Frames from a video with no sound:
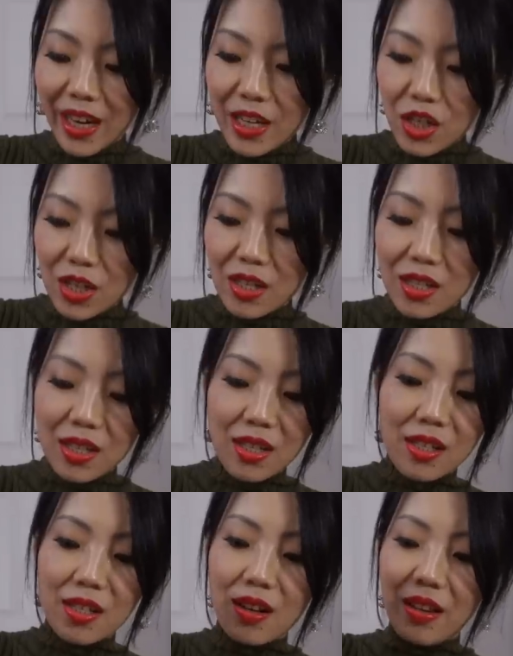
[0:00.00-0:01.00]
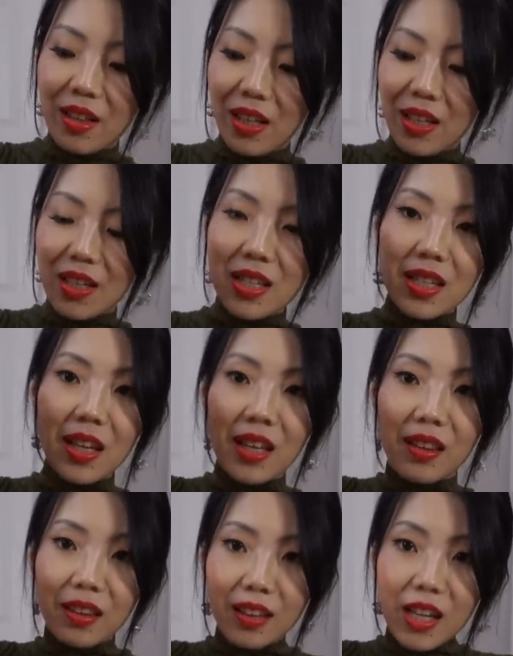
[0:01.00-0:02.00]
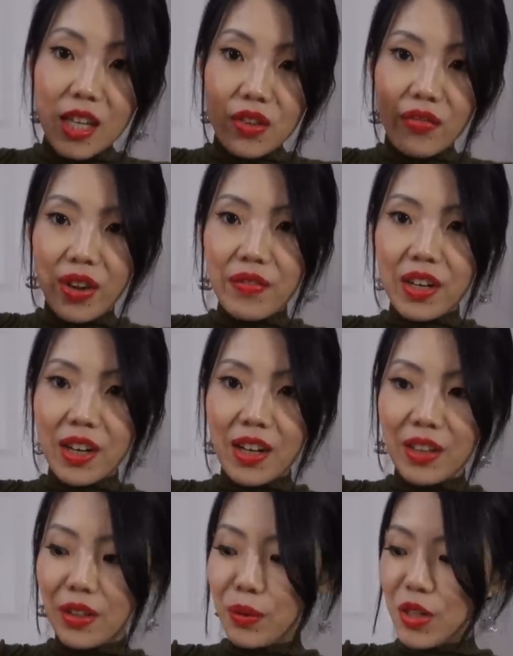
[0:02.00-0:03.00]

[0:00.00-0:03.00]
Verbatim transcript: I just saw these in his favorite color,